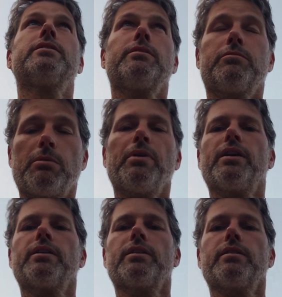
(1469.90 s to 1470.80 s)

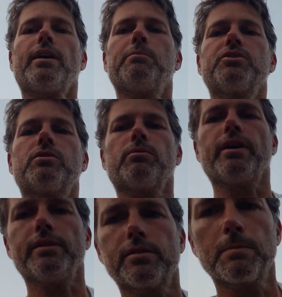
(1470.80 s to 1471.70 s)
depending on how much it
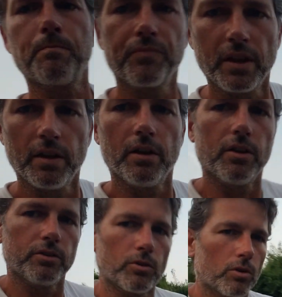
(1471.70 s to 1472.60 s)
rains,
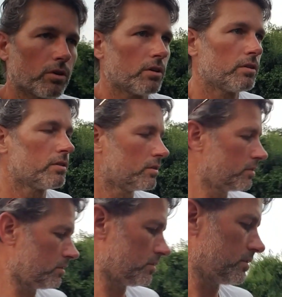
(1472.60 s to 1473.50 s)
your
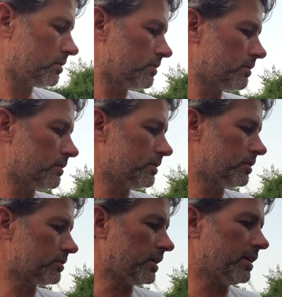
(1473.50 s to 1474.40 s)

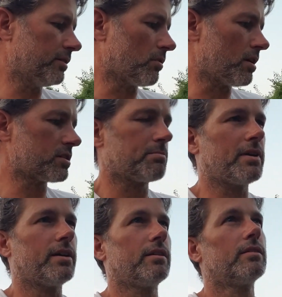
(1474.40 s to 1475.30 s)
DE rocks
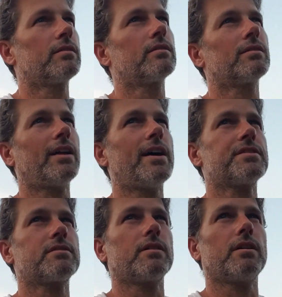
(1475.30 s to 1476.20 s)
may
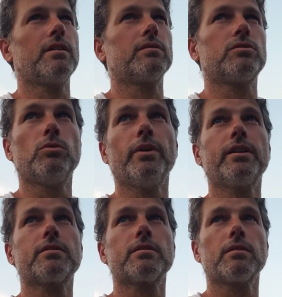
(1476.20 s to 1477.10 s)
last 2
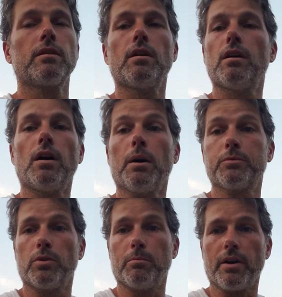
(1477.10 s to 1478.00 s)
weeks up
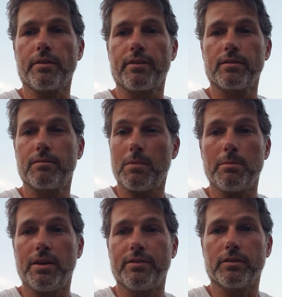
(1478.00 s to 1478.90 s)
to a month,
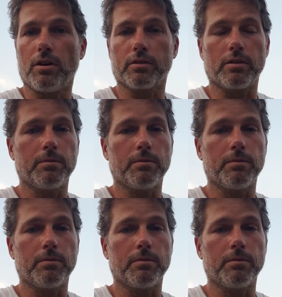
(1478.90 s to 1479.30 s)
maybe even longer.